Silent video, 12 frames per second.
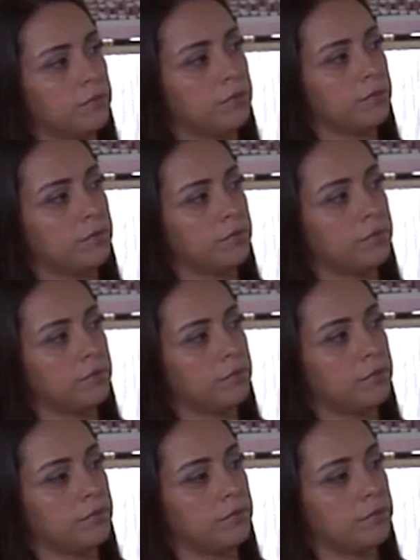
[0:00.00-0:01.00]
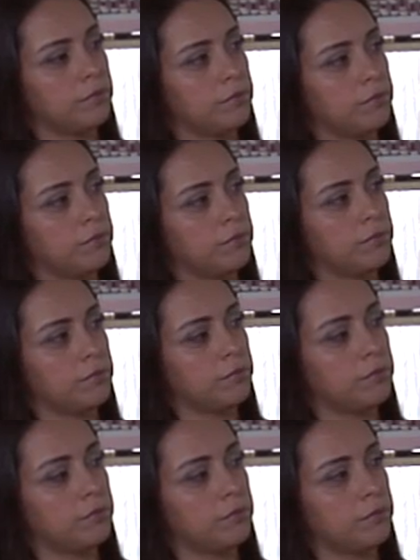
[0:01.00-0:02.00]

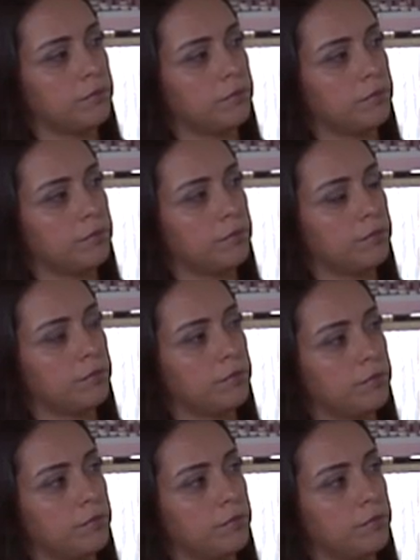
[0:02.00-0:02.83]
No words are spoken by the person on screen.